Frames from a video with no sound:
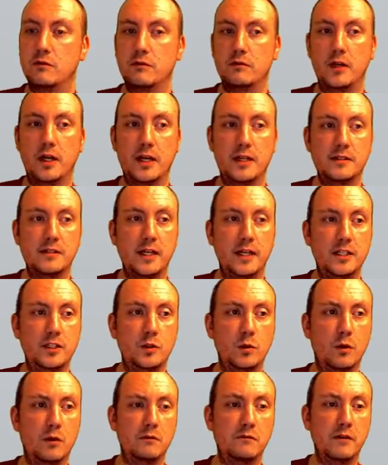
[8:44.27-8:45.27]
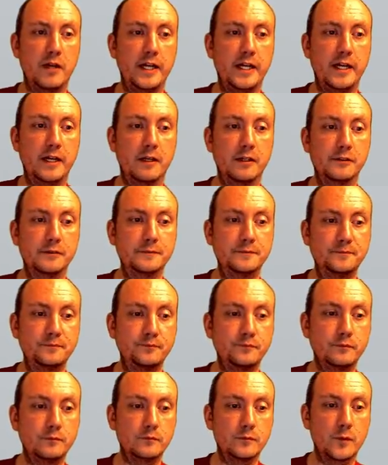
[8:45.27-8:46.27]
size 12 right here.
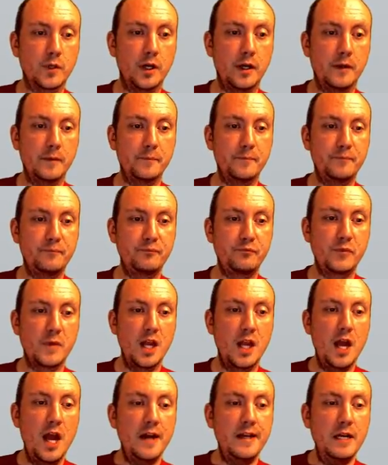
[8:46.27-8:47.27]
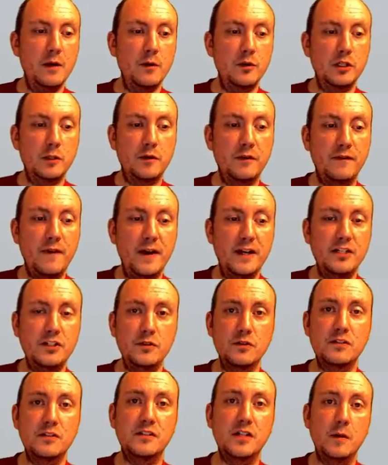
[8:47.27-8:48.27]
Okay. Now with the professional
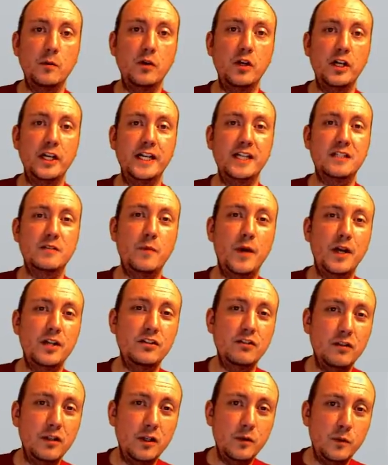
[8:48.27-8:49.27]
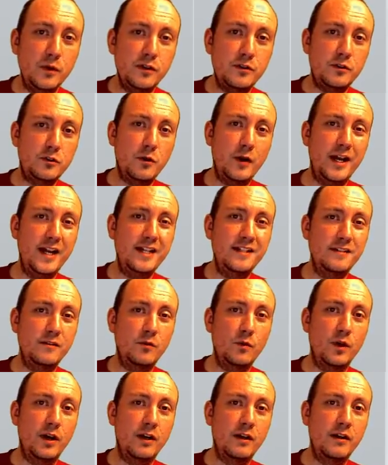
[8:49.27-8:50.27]
summary, especially with trades and
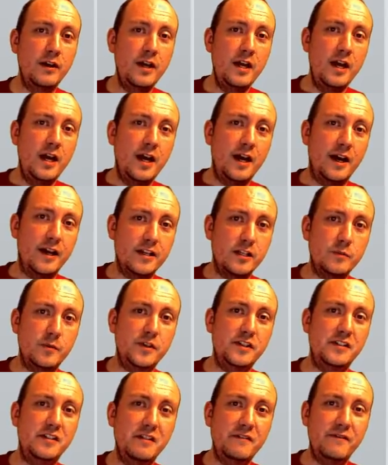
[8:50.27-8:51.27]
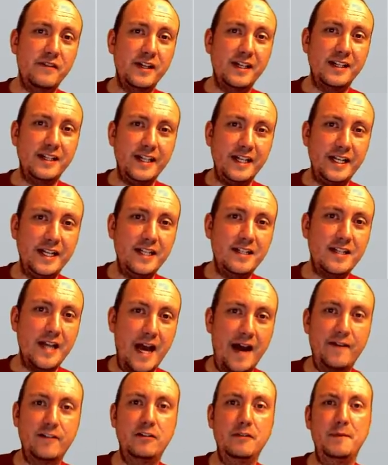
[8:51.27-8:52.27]
where specific needs
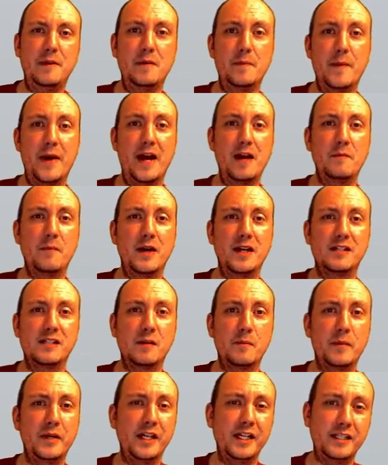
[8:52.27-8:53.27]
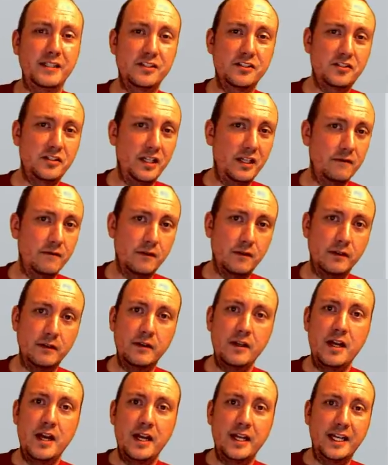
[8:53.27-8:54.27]
have to be met by somebody just to even
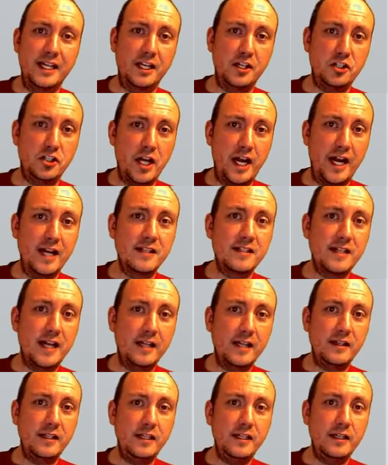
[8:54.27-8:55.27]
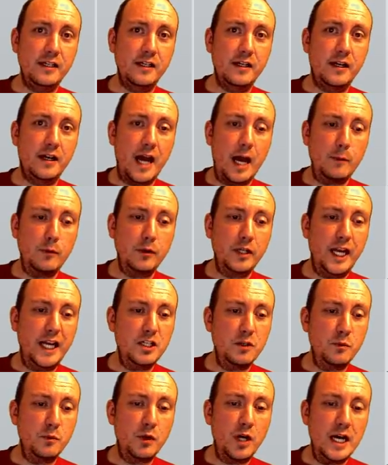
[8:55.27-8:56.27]
get a chance at the application
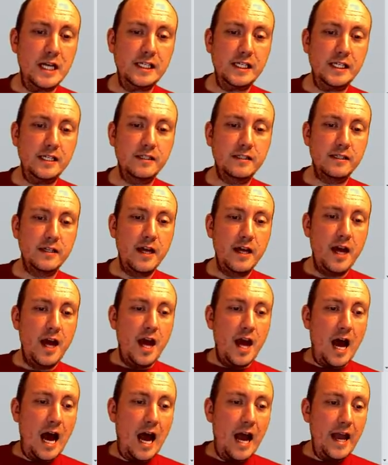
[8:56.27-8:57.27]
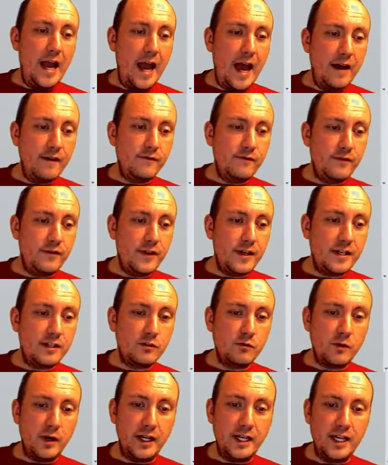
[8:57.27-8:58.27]
process, I have this
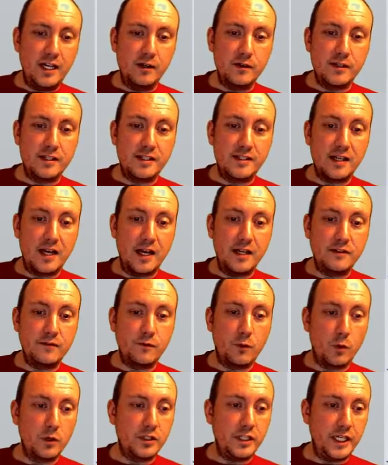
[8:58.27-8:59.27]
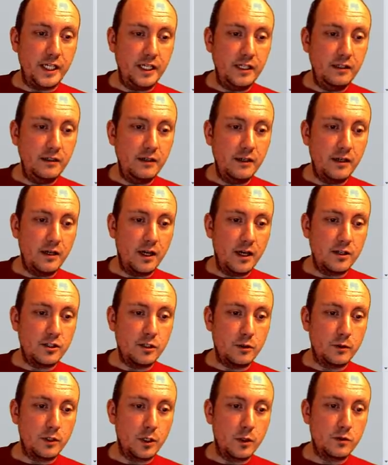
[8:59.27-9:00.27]
right here as size 14, so
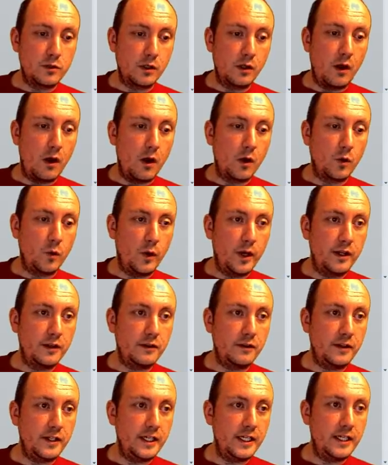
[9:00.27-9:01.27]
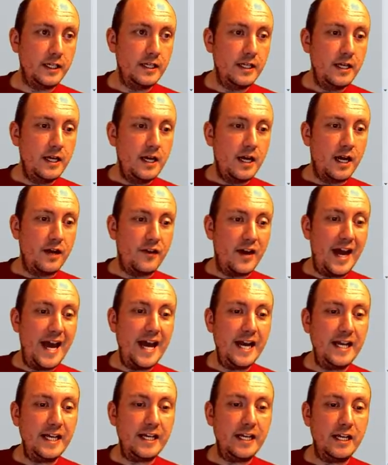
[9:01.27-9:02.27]
it goes along with the
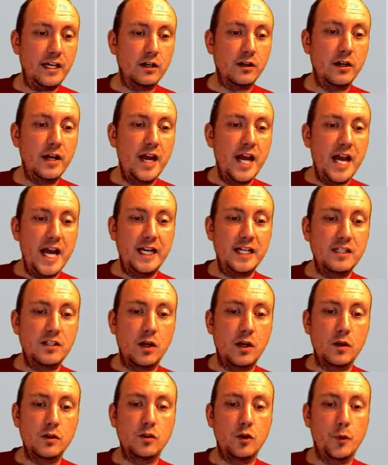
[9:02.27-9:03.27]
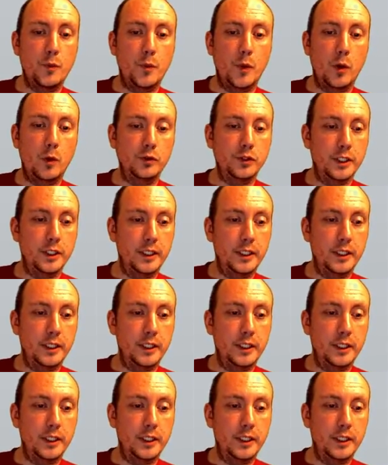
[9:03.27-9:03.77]
heading here, and it's also bolded.